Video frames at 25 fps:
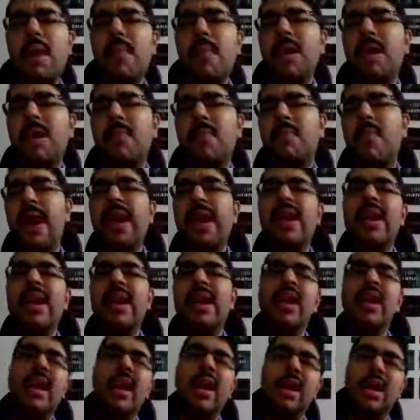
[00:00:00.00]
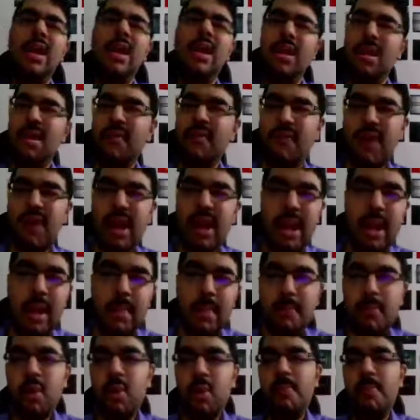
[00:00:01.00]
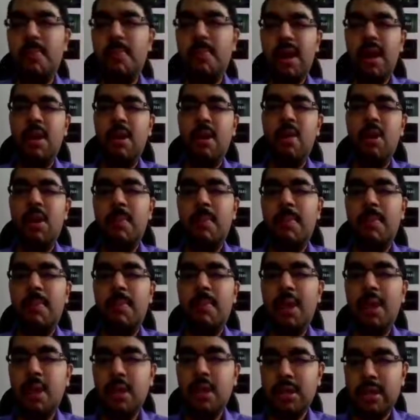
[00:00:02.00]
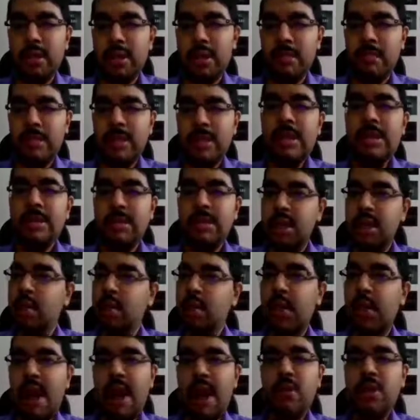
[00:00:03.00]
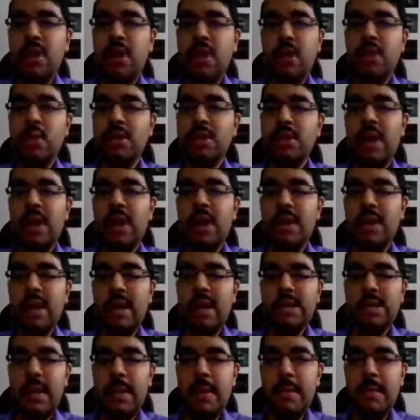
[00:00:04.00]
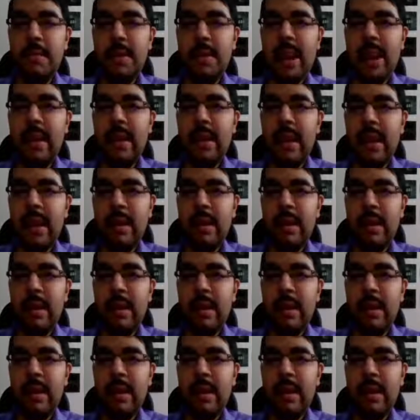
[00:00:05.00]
migraine, why propranolol? Because see, you have the usual drugs. See, migraine,